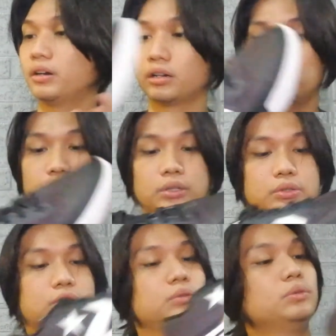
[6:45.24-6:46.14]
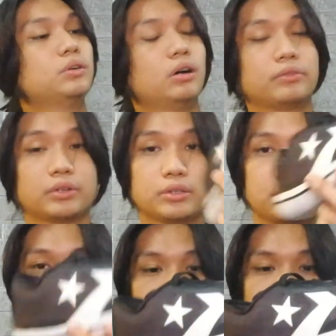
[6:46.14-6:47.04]
kudos to
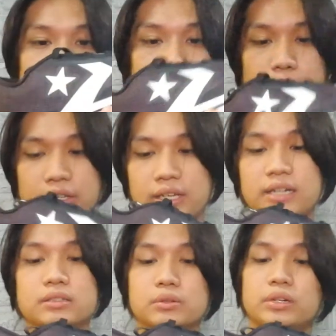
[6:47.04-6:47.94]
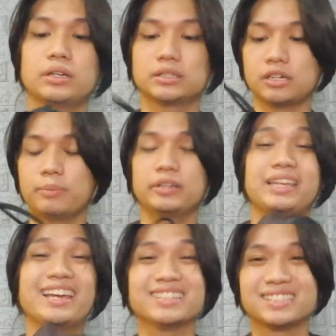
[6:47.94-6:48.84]
Converse for doing that. So now let's talk about
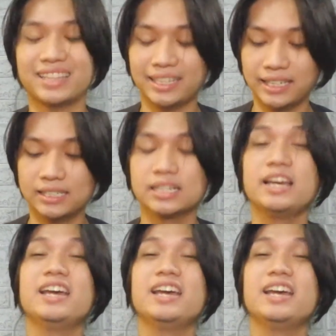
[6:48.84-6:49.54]
the aesthetics.